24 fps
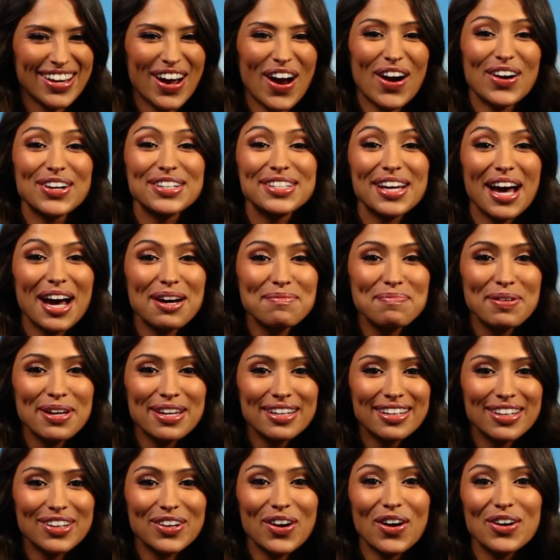Our top
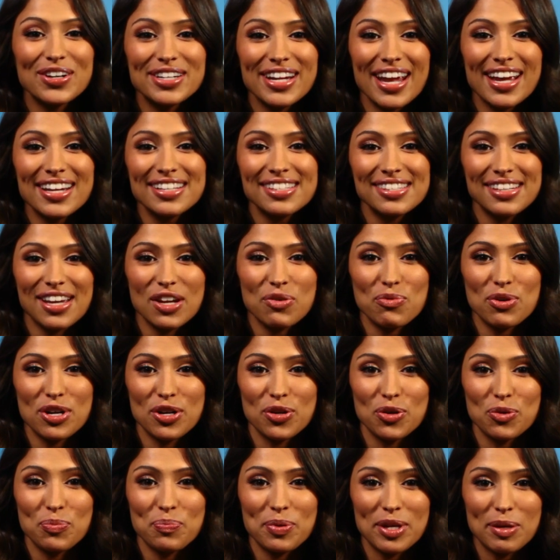pick, Garnier Skin
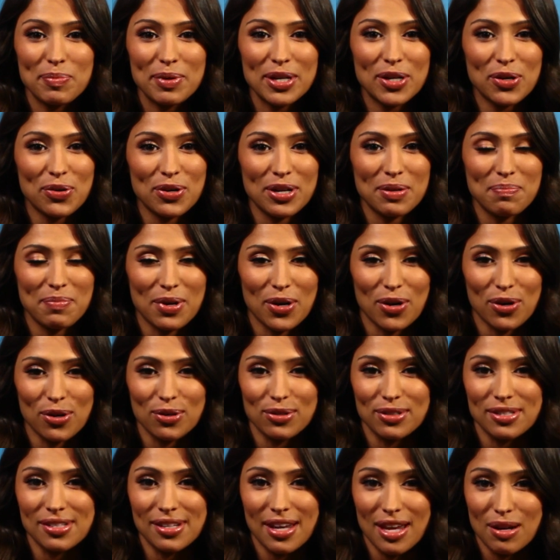Renew B B Cream
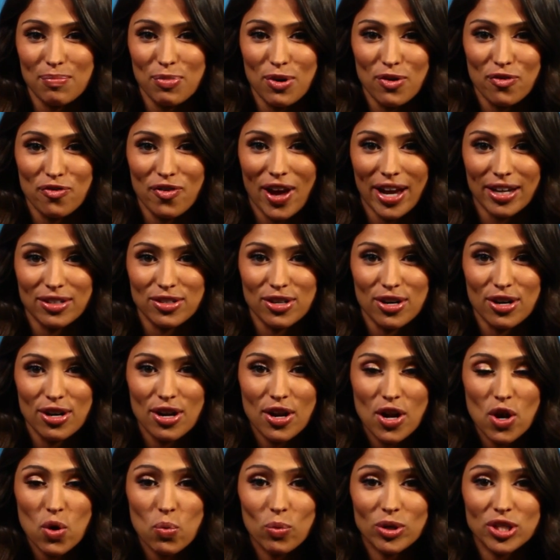Miracle Skin Perfector,
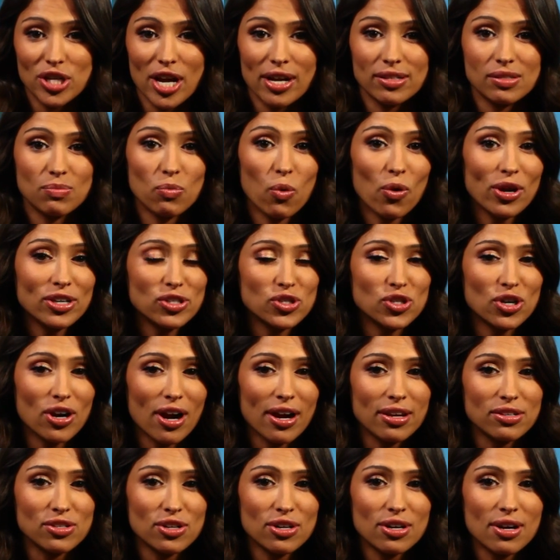which has
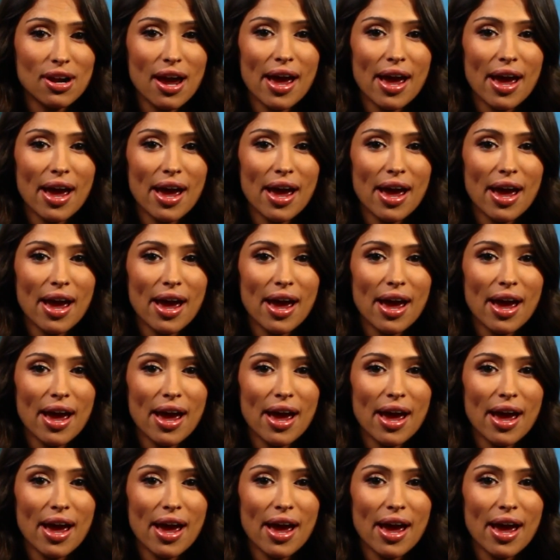moisturizer,